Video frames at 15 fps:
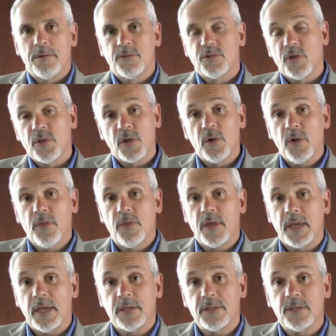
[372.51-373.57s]
So the good
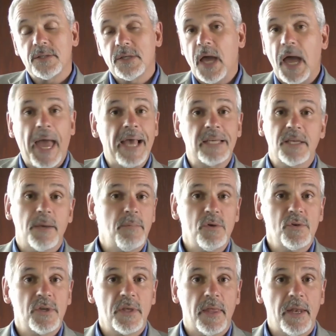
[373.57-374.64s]
thing is as I'm
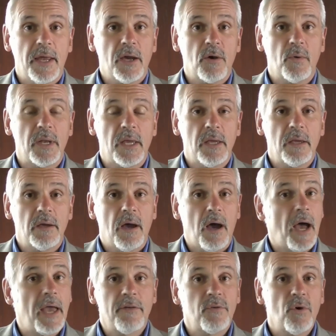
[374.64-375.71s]
using that equity,
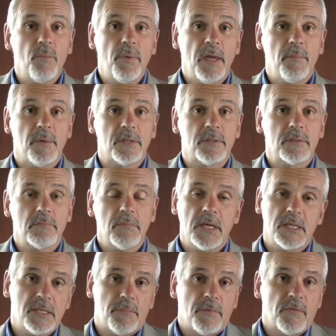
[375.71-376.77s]
I have no payments,
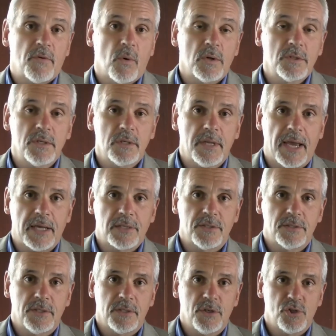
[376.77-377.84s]
except of course the
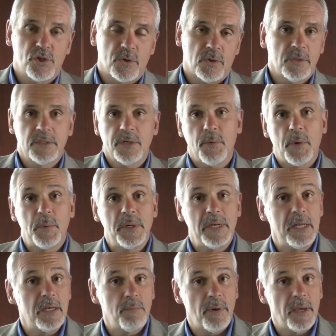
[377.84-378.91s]
taxes and insurance that we would
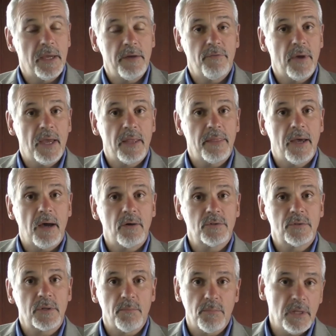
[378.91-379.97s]
need to pay if we had the house
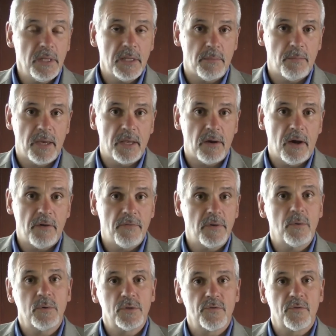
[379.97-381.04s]
completely paid off and
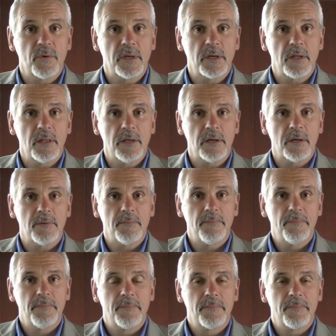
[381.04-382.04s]
it was free and clear.